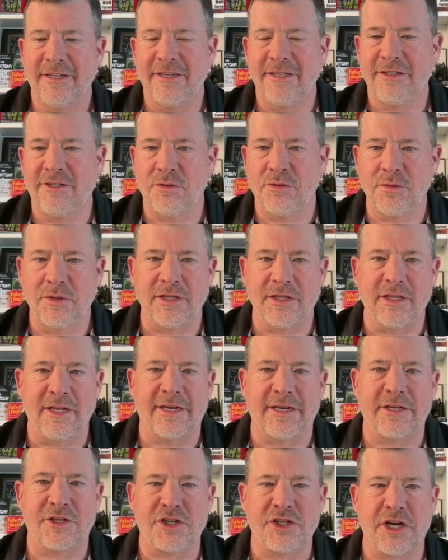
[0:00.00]
you're doing it
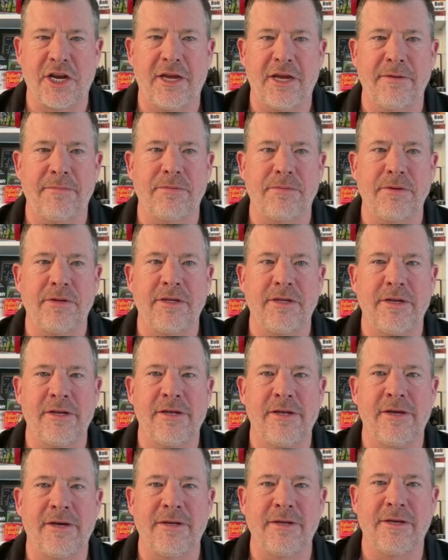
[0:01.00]
like a champ. And
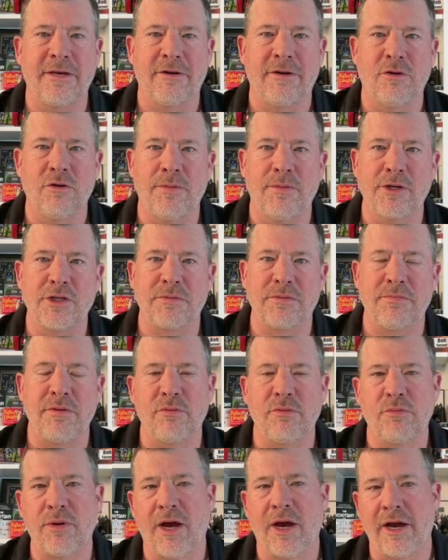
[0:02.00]
you got a whole bunch of
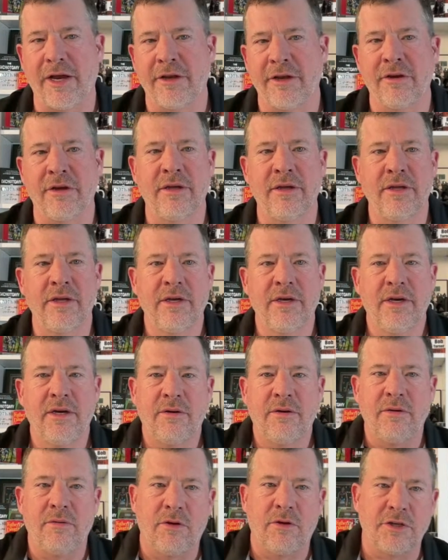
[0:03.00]
people behind you.
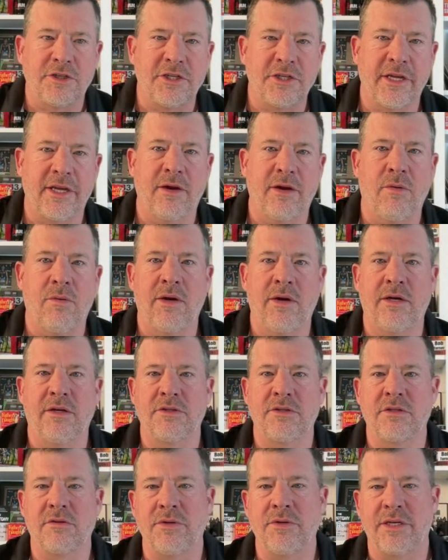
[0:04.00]
We want you to get well
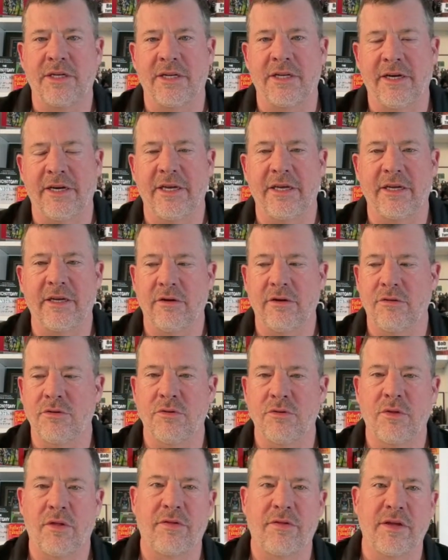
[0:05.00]
so we can hike and go
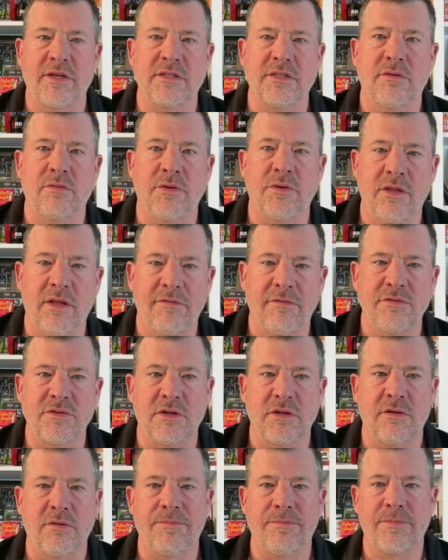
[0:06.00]
do the things that we love.
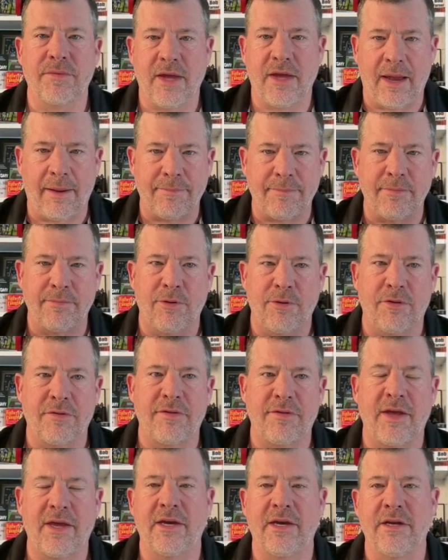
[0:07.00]
So happy
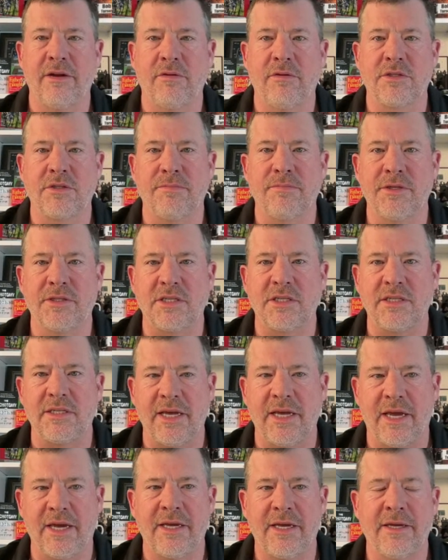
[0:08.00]
birthday. I know it's a busy
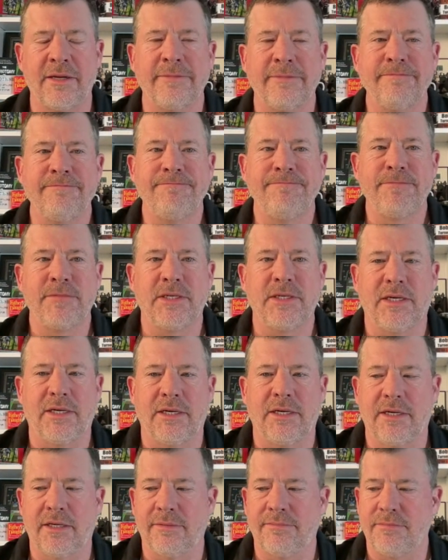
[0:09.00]
day.
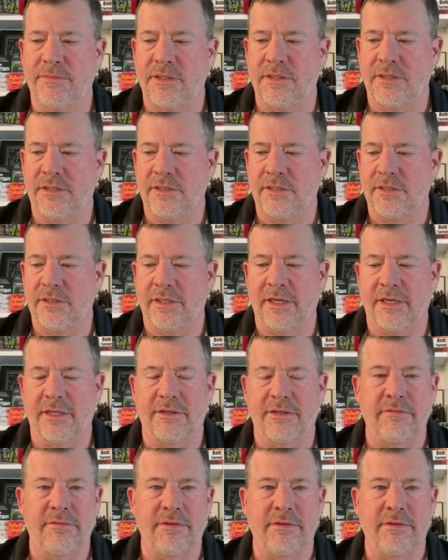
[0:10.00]
You got,